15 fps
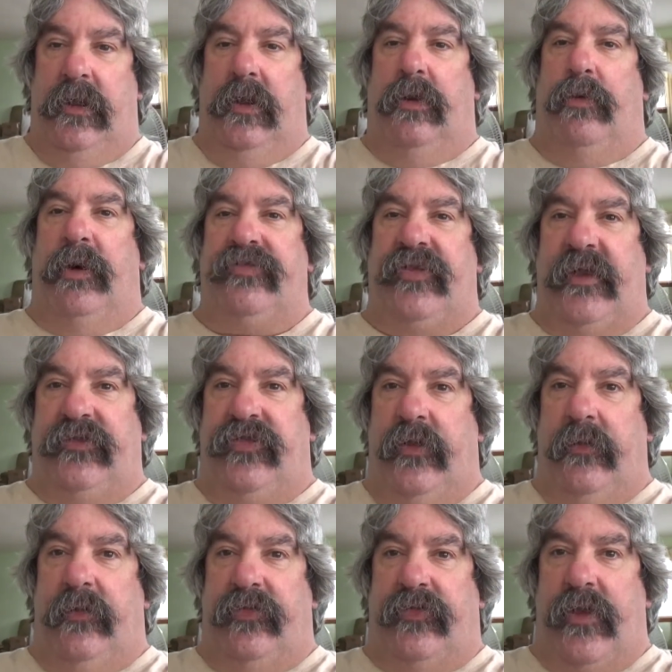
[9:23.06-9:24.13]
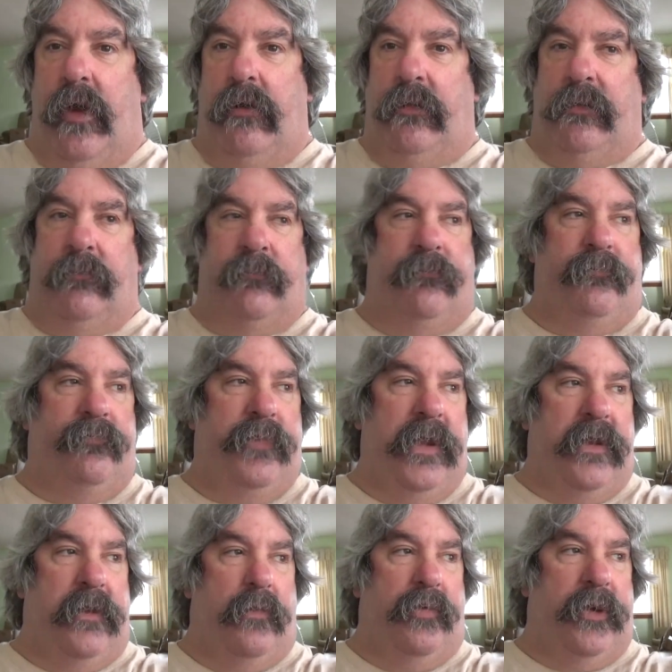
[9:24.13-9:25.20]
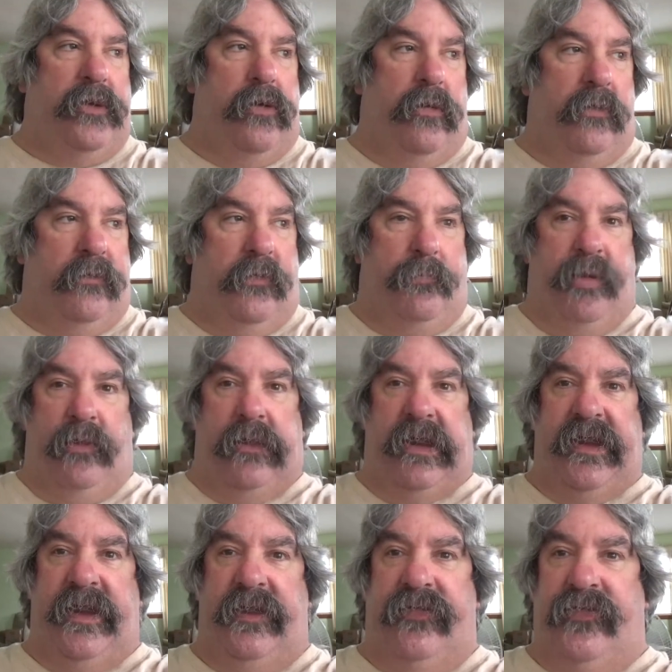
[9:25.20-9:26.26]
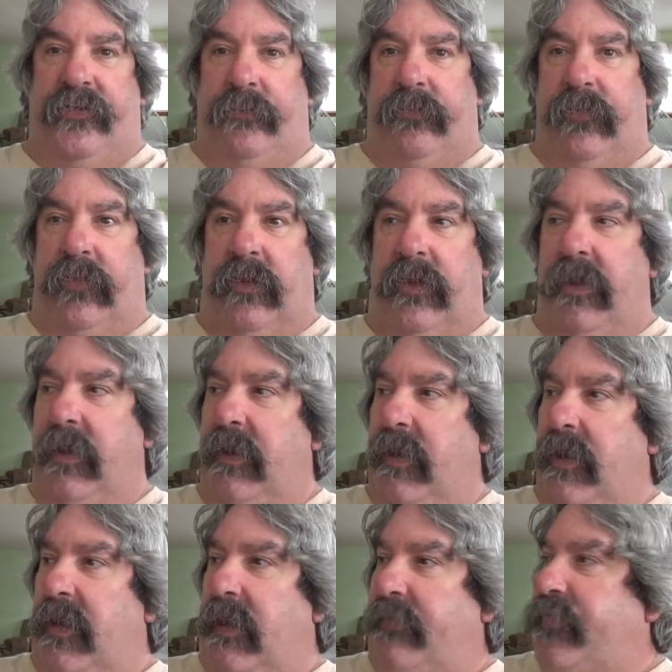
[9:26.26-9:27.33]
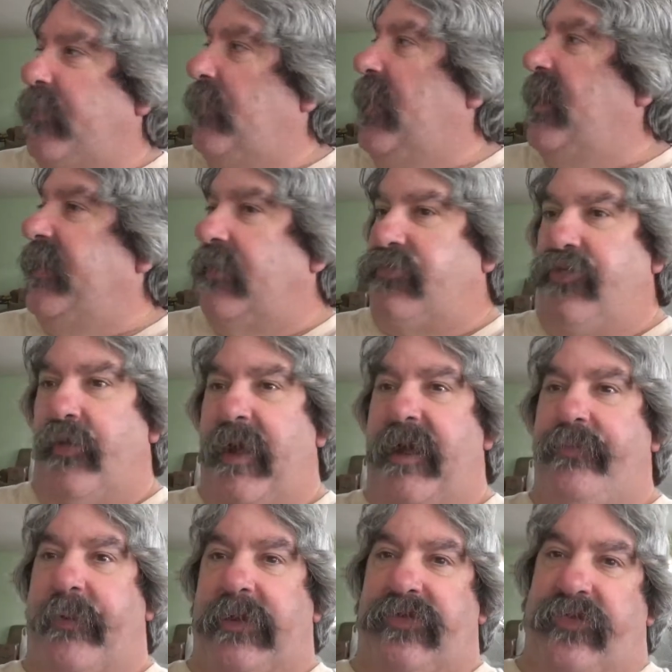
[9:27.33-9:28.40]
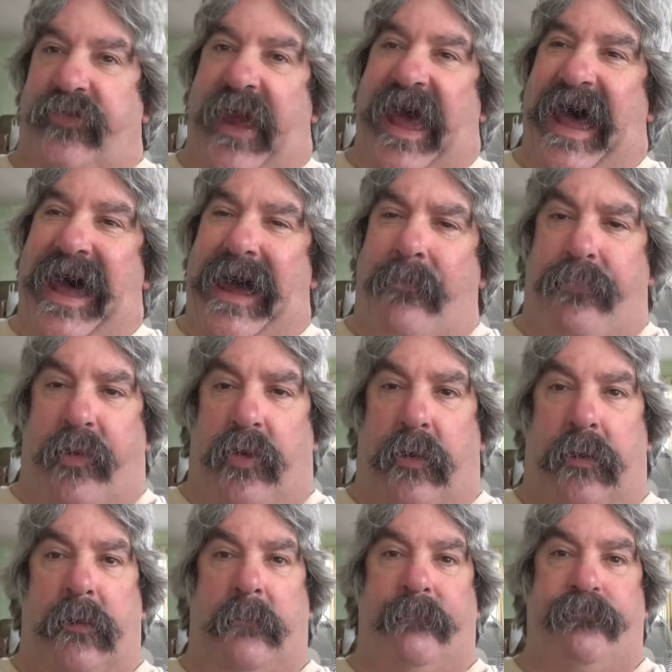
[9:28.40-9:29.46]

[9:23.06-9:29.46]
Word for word: What they do is go and video record the police if they're on a traffic stop or